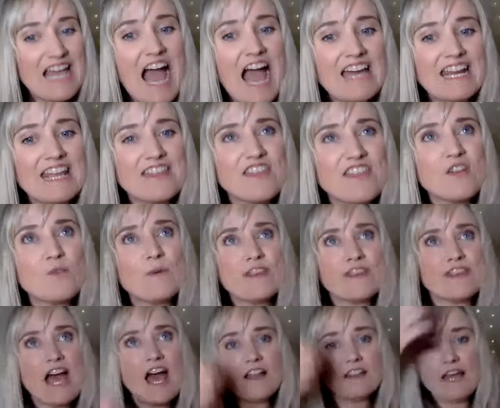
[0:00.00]
I think
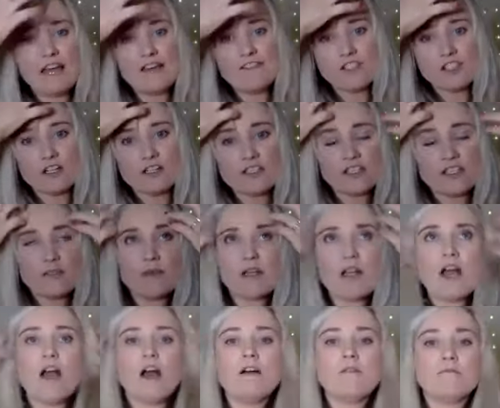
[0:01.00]
that life starts to
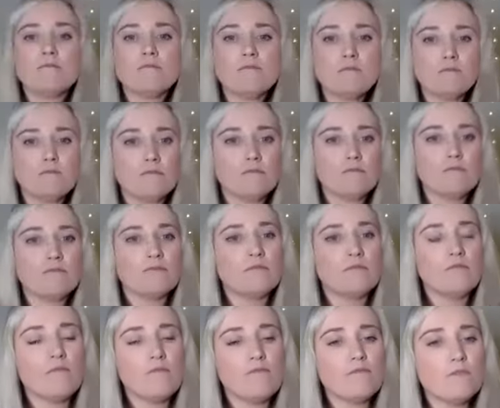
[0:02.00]
become
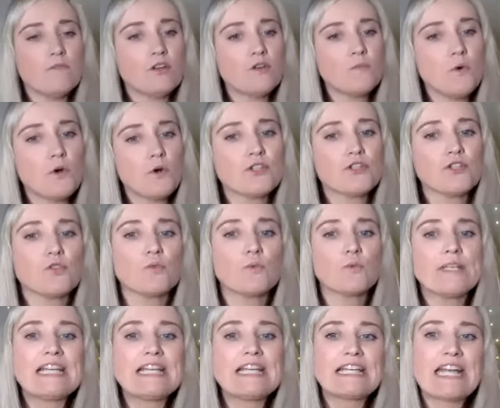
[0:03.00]
a little more
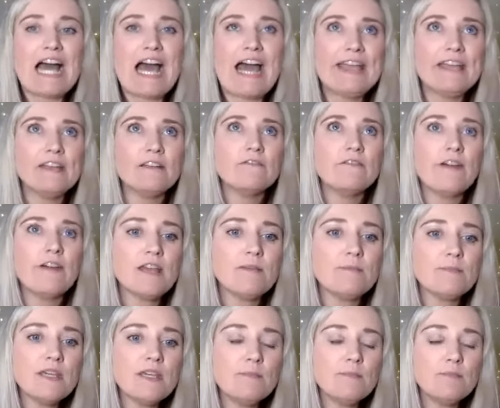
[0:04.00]
serene. And I invite
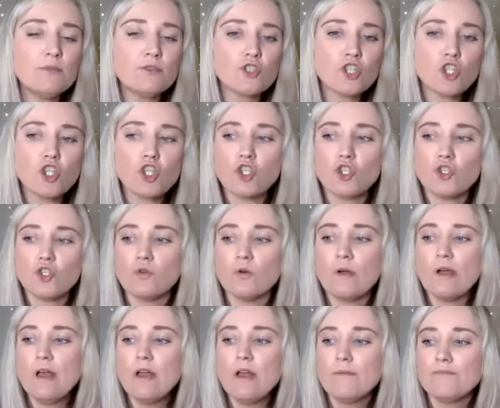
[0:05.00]
people to,
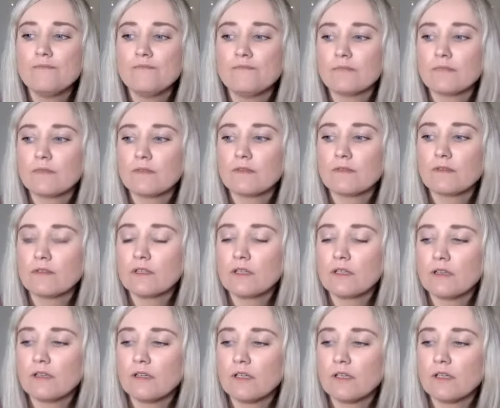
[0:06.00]

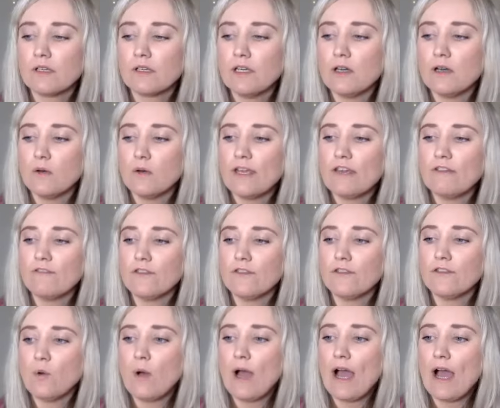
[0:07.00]
if
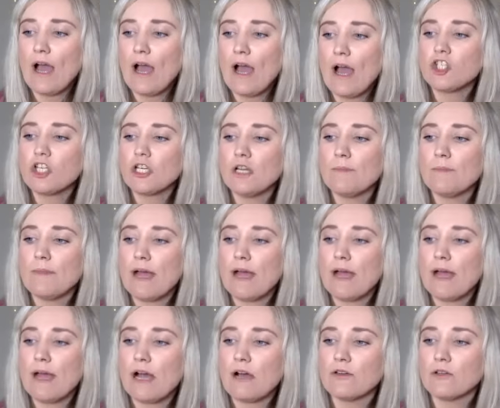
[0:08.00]
you have question
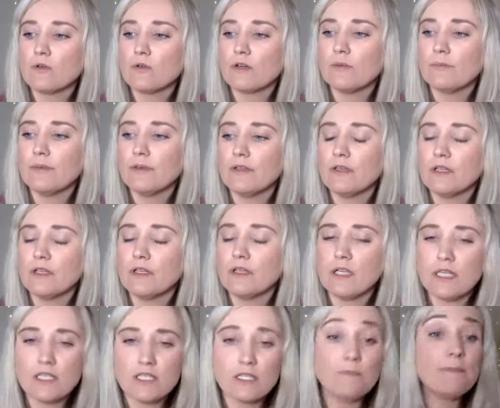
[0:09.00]
about your ability
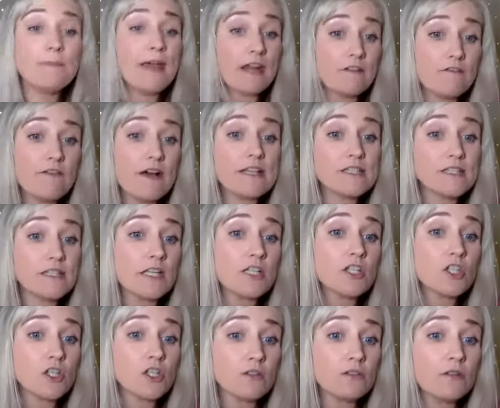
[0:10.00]
to manifest
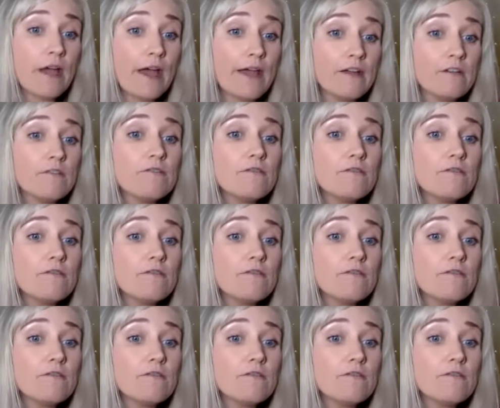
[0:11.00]
into your life,